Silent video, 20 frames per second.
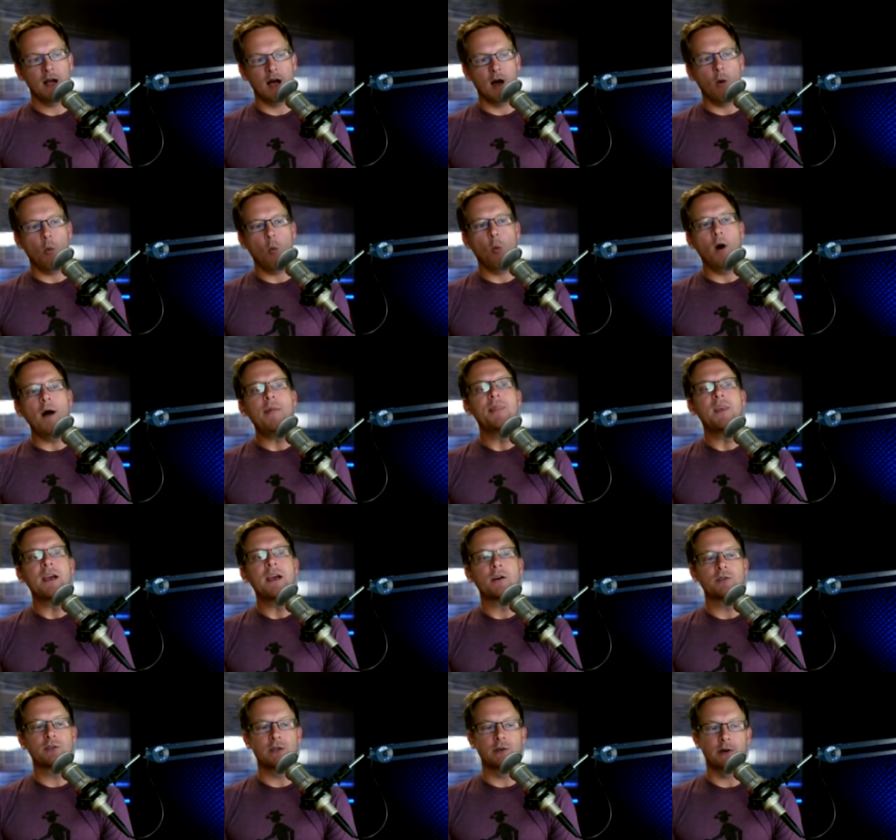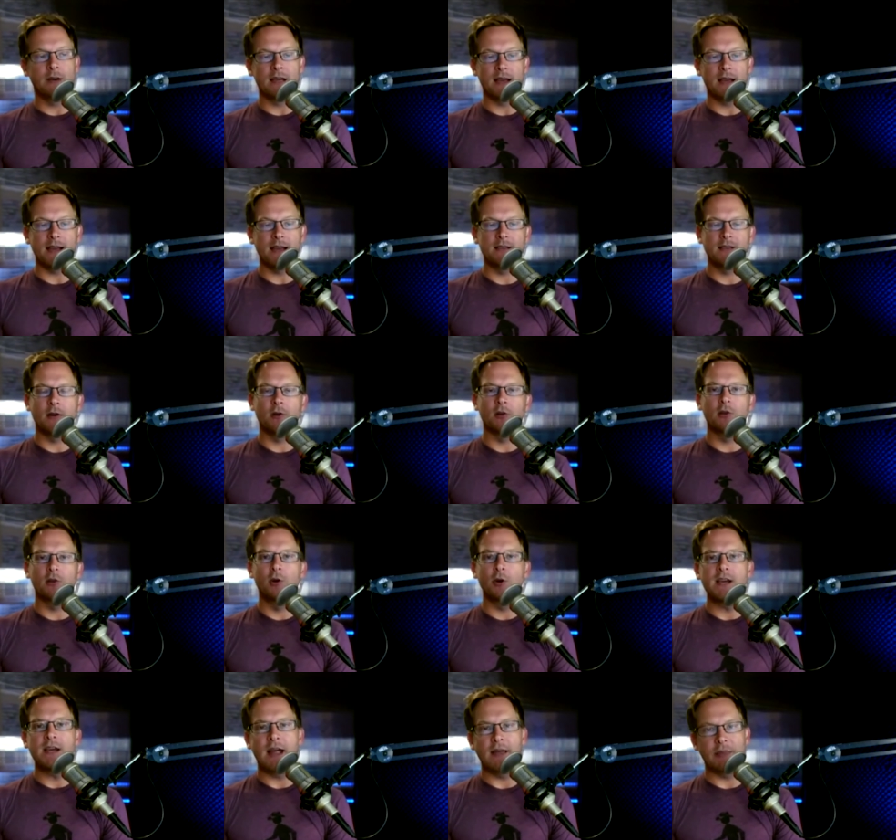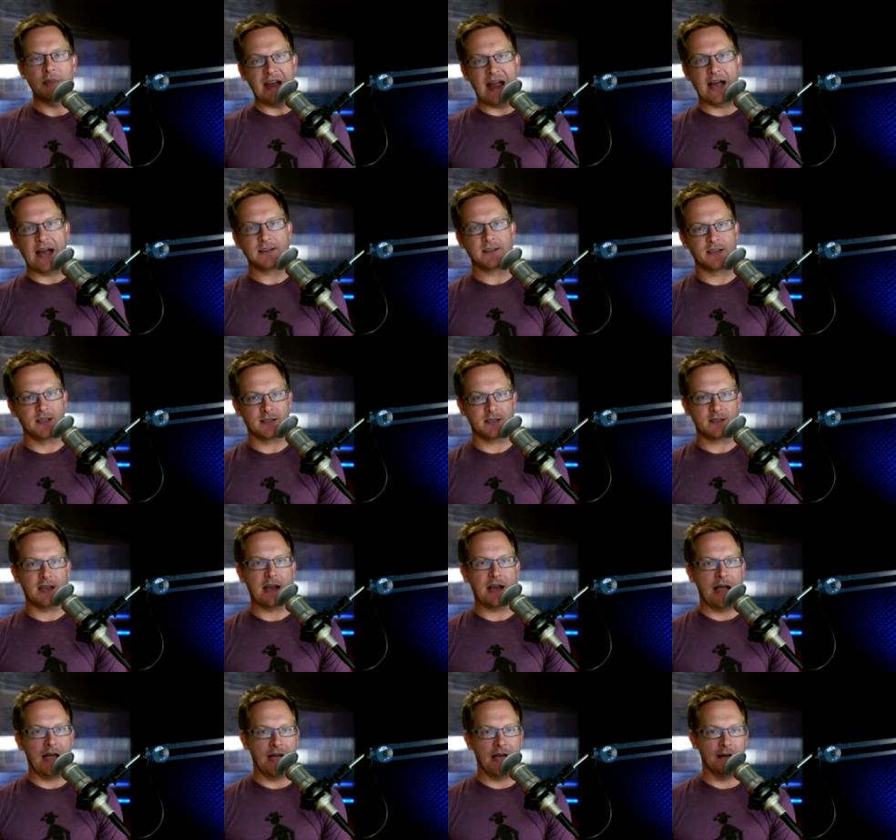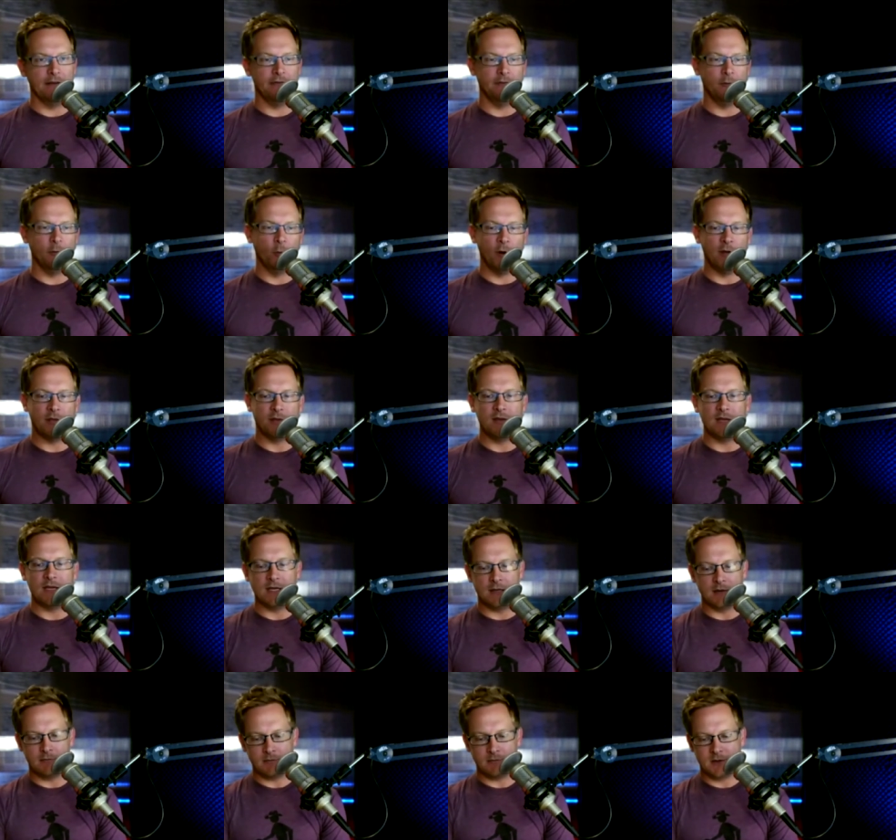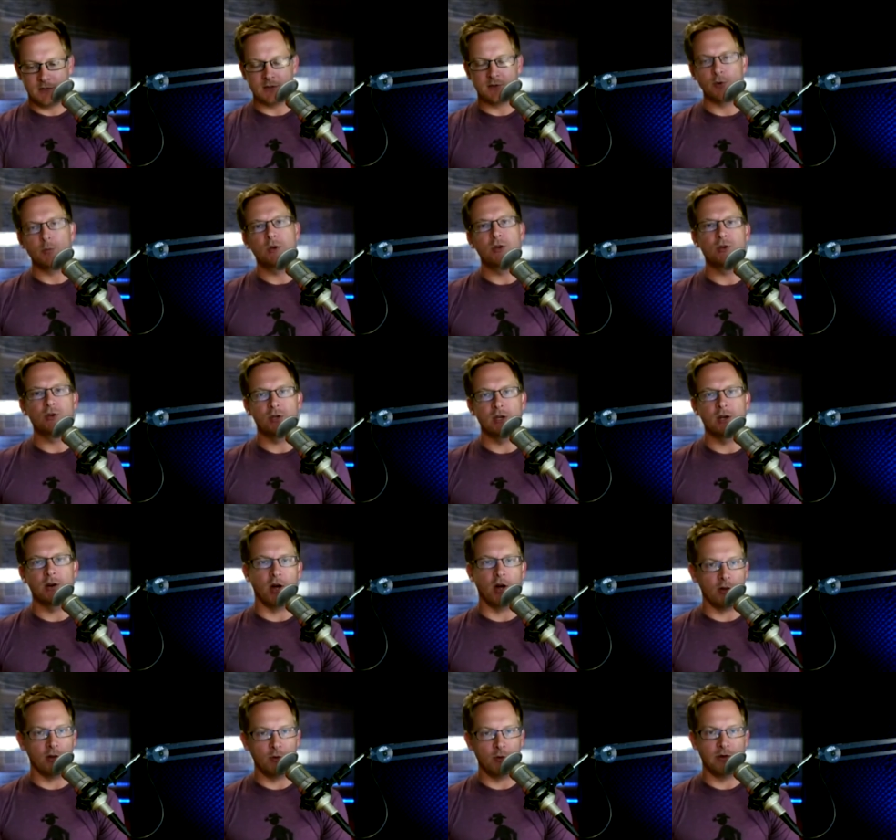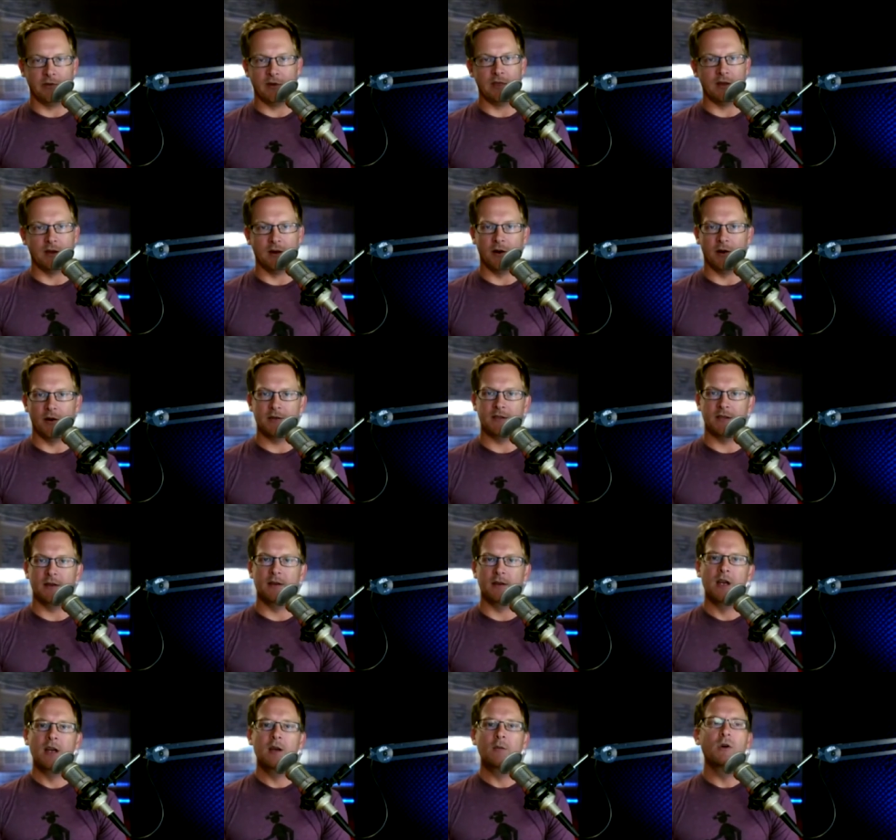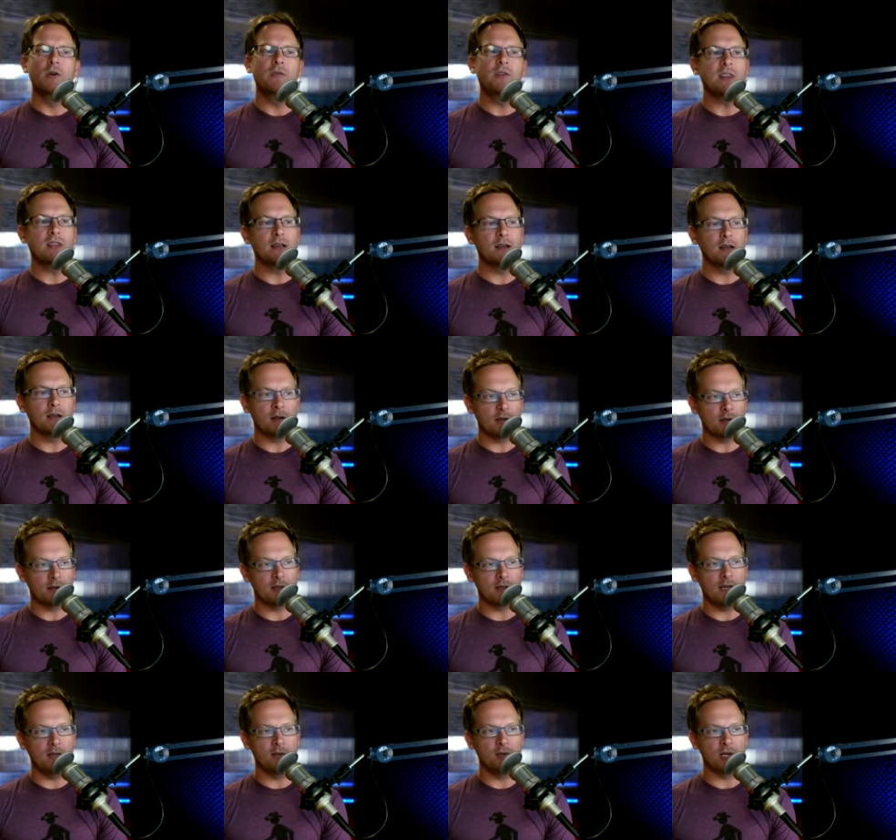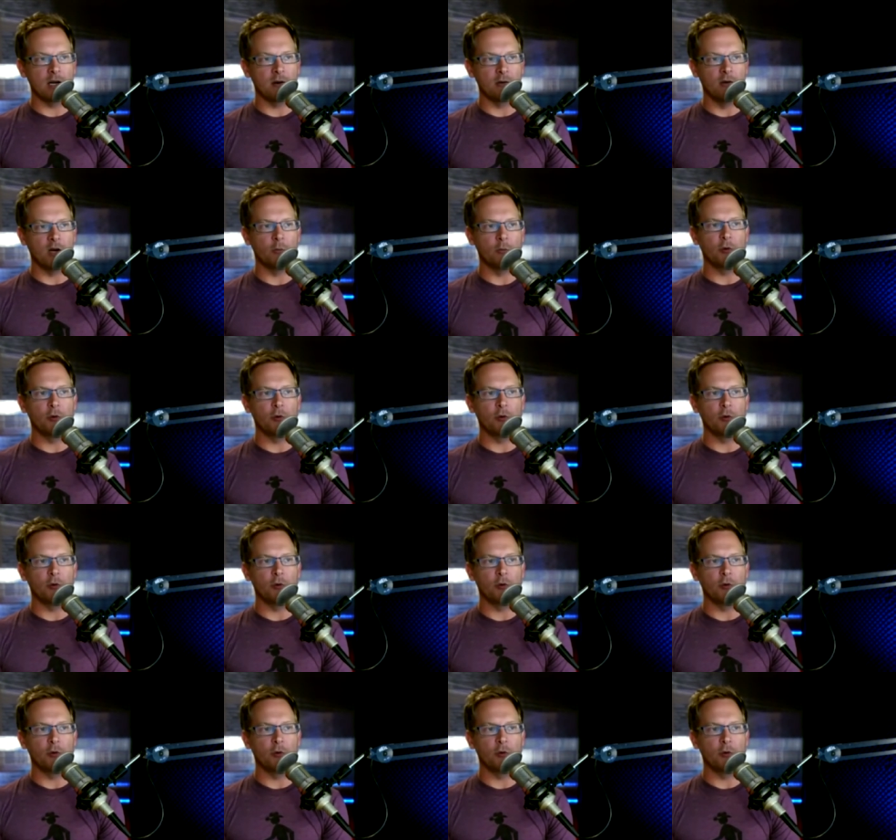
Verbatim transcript: Uh, what they're doing is they're looking at the assets they have with the distribution and all the movie theaters, and movie theaters in general are